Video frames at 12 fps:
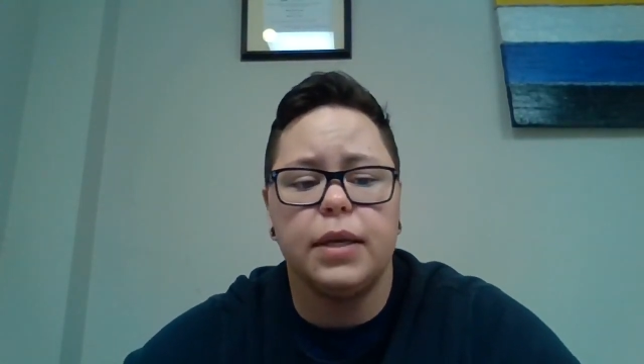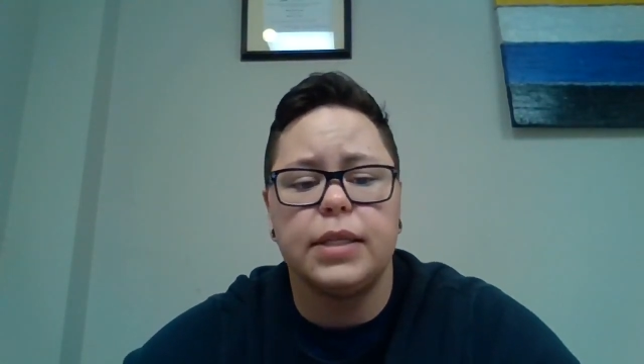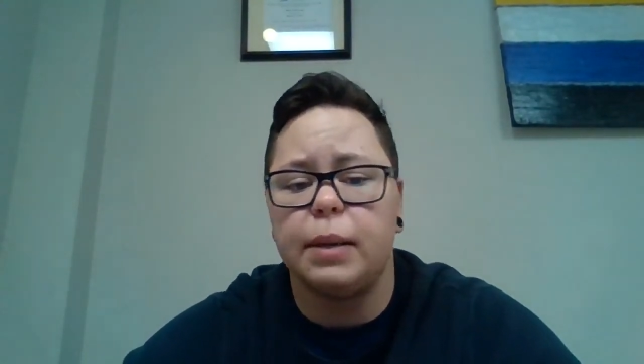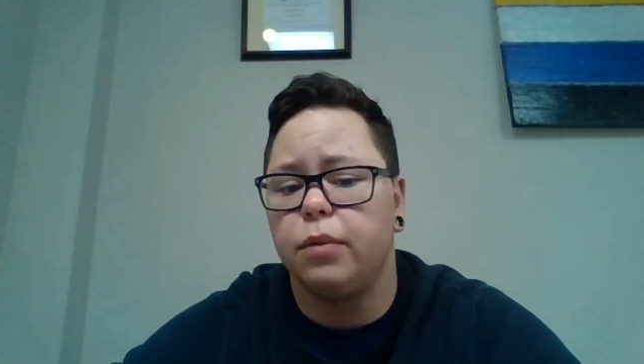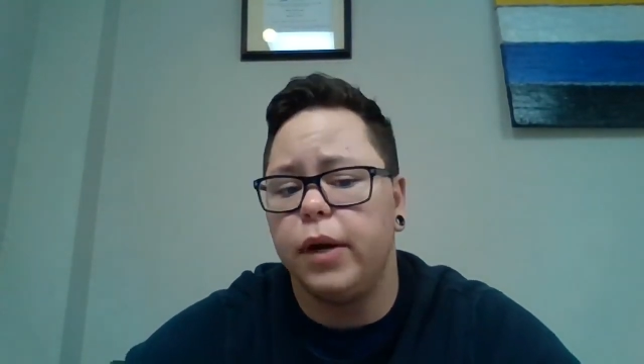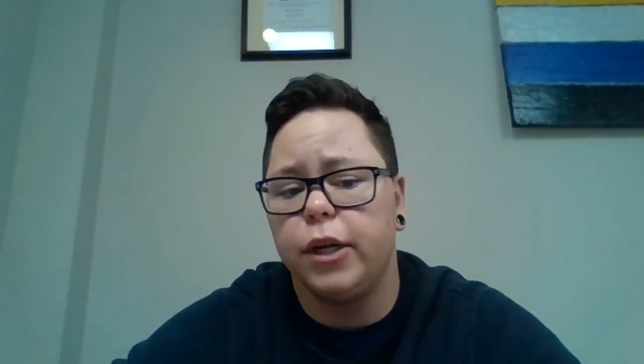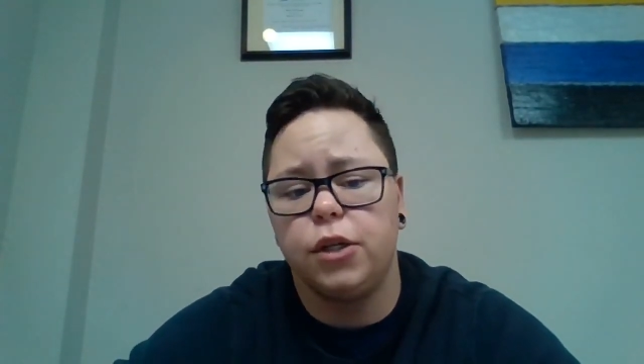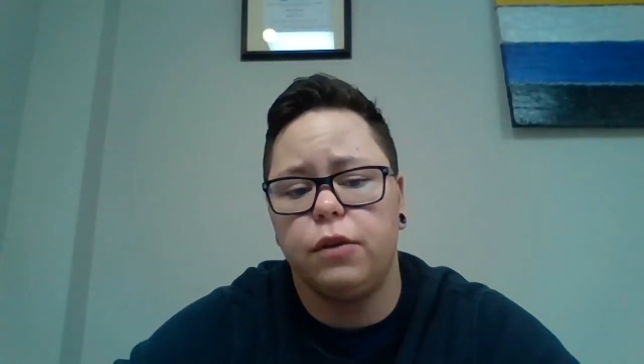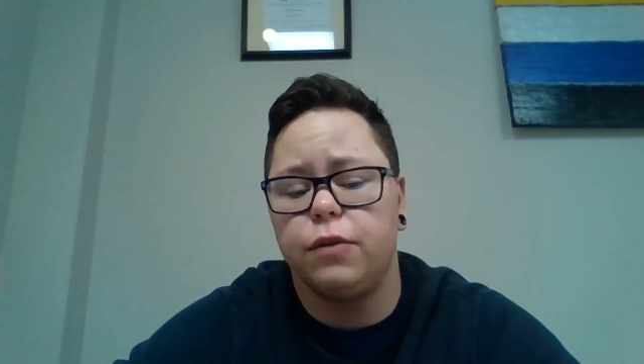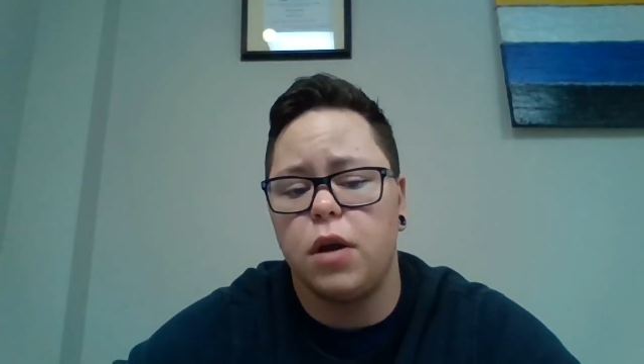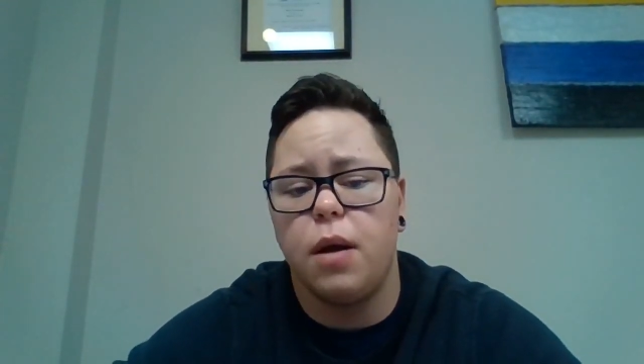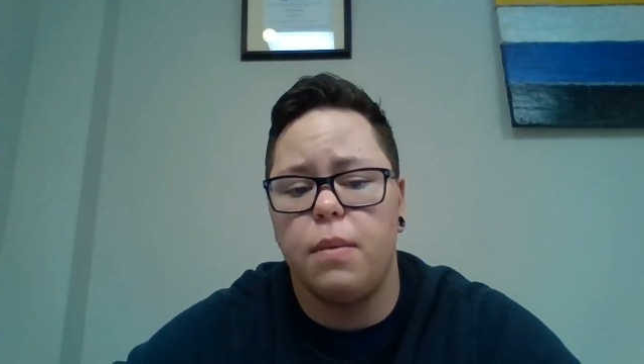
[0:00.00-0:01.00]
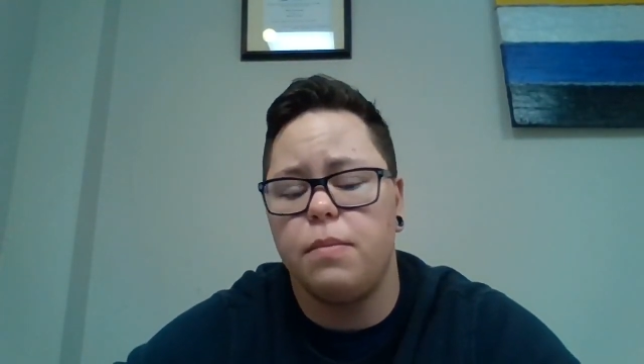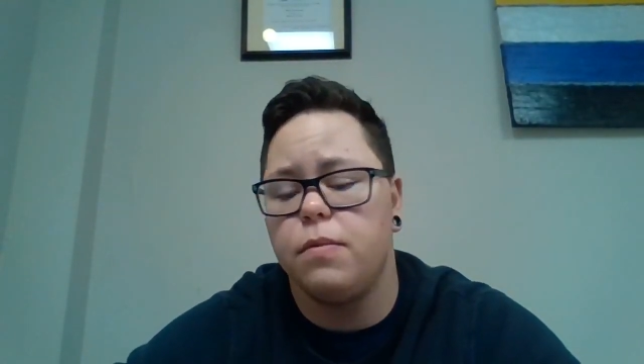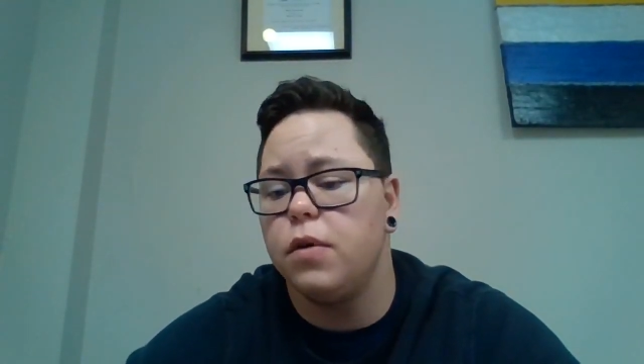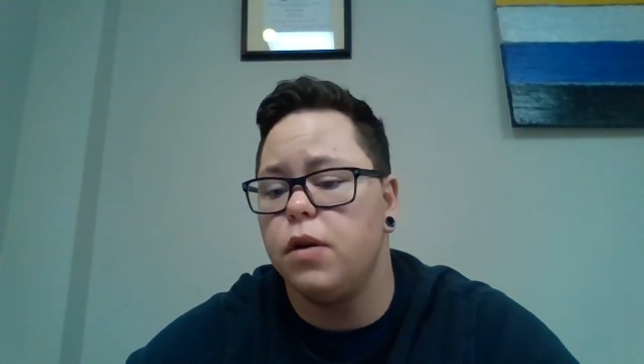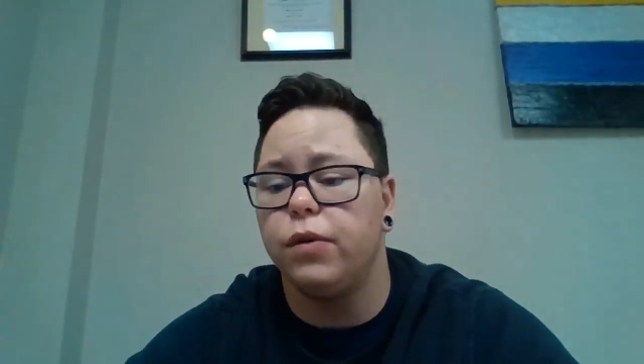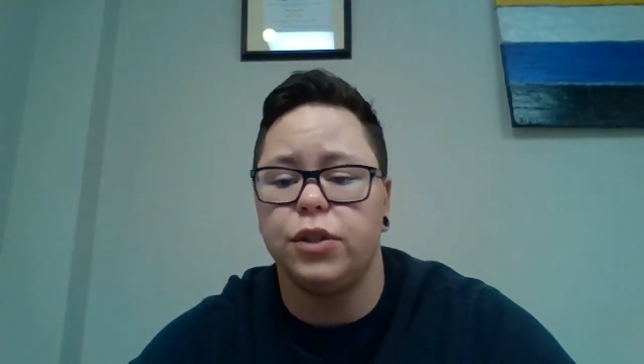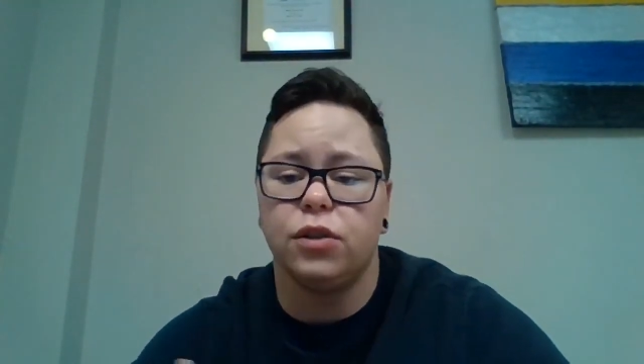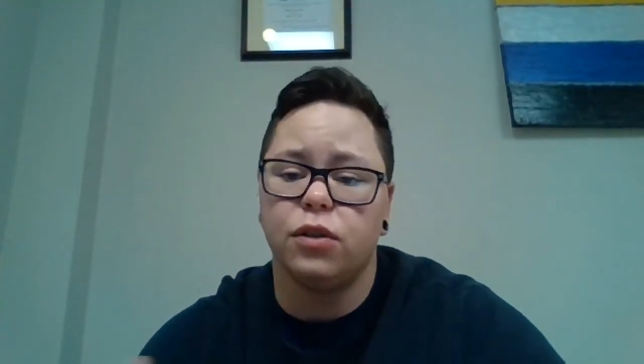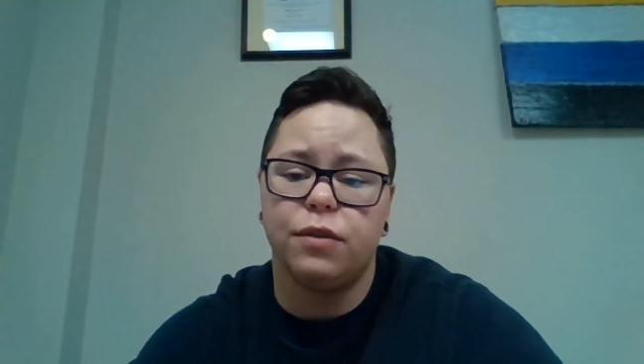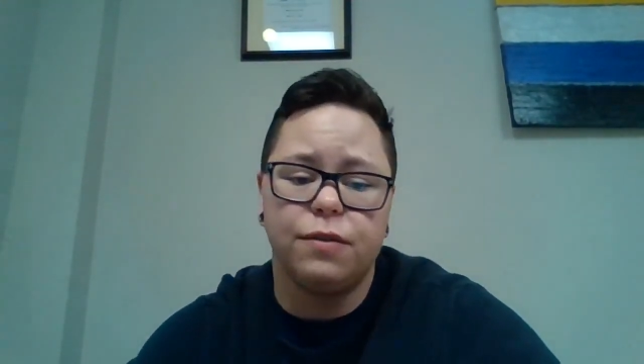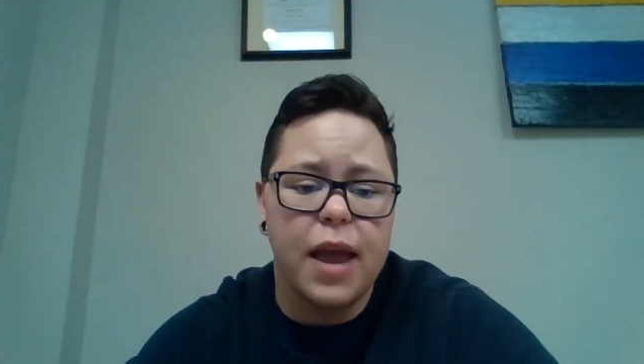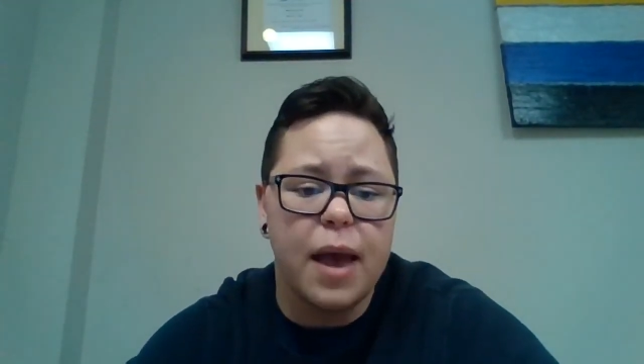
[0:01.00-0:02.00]
a separation from
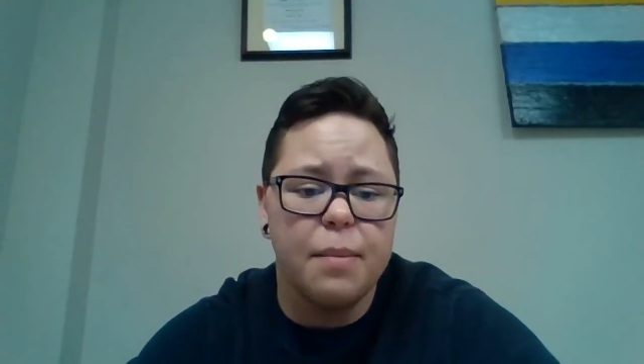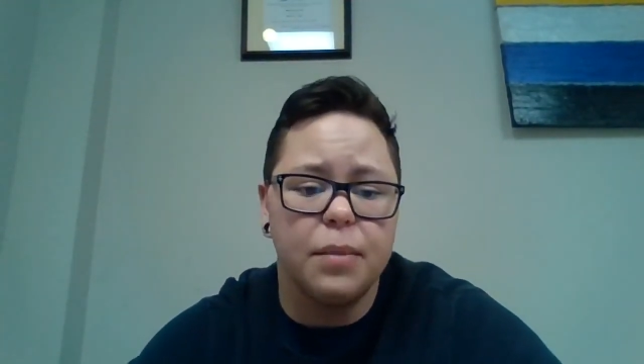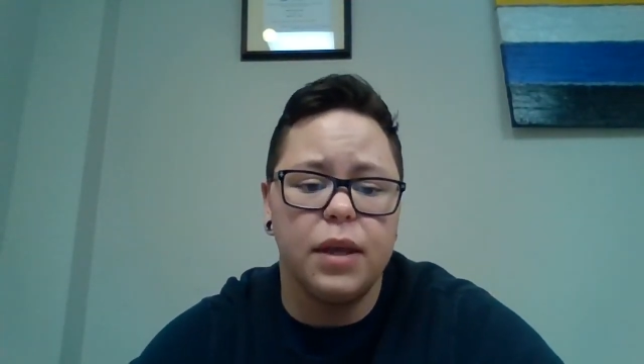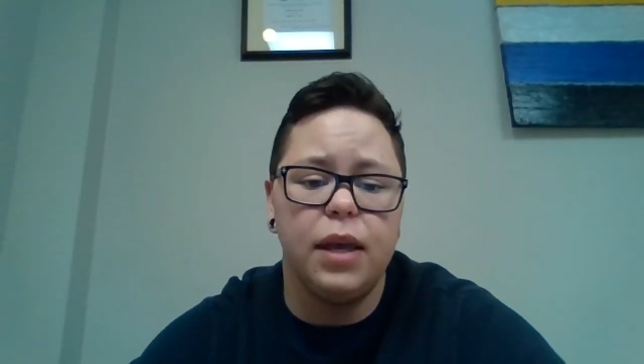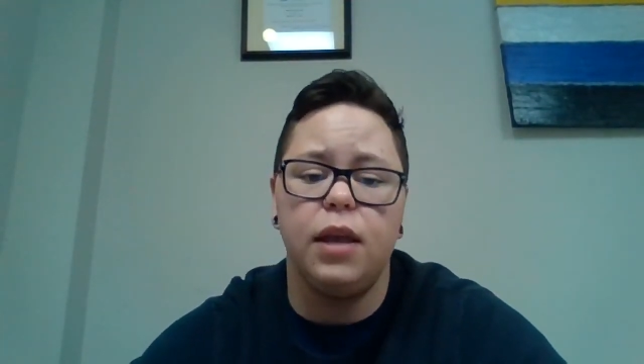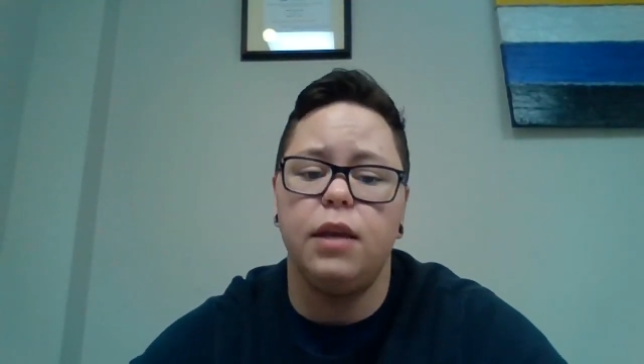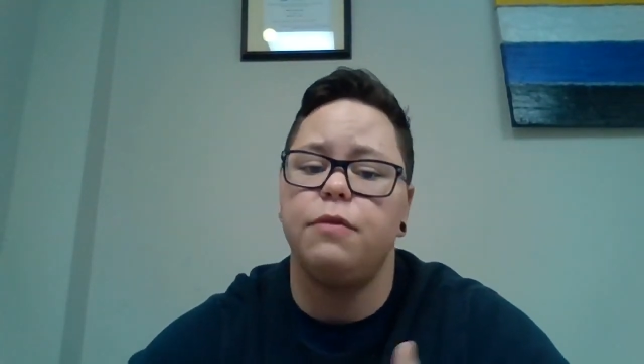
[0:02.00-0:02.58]
original family,